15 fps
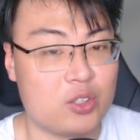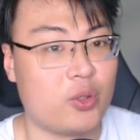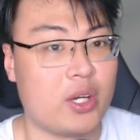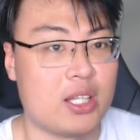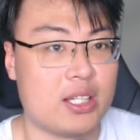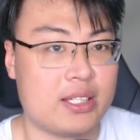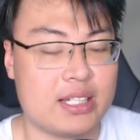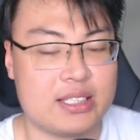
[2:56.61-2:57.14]
So
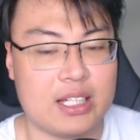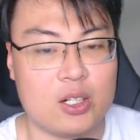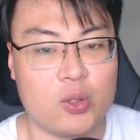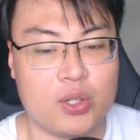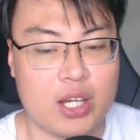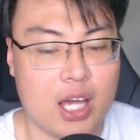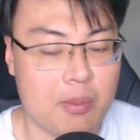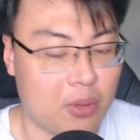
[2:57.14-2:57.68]
you can just
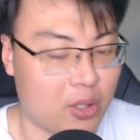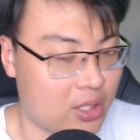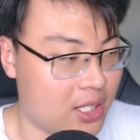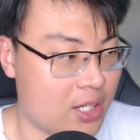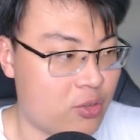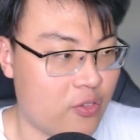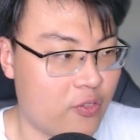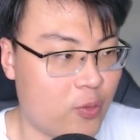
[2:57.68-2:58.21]
download the app on
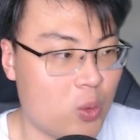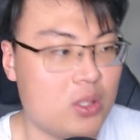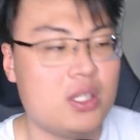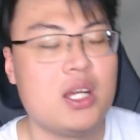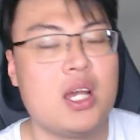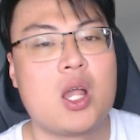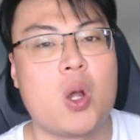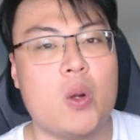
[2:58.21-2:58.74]
Android phone,
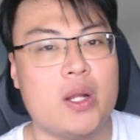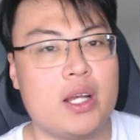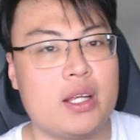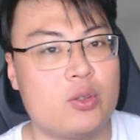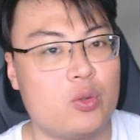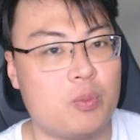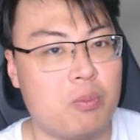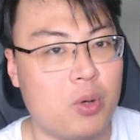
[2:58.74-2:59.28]
connect
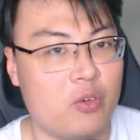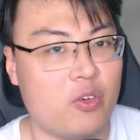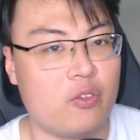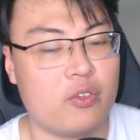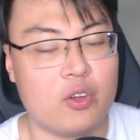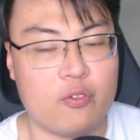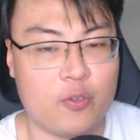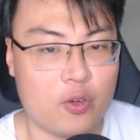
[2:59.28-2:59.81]
both of
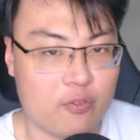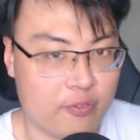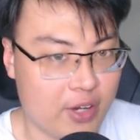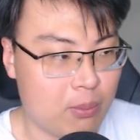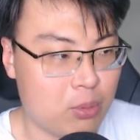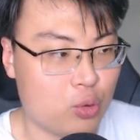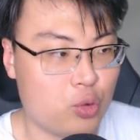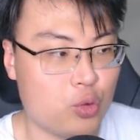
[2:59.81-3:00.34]
the phone via
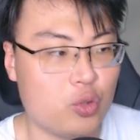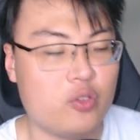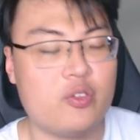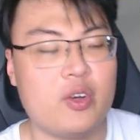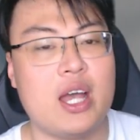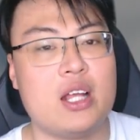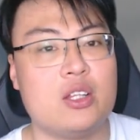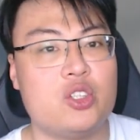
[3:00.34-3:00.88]
Bluetooth,
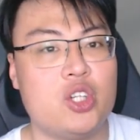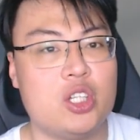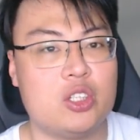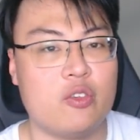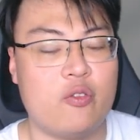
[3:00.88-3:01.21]
and change the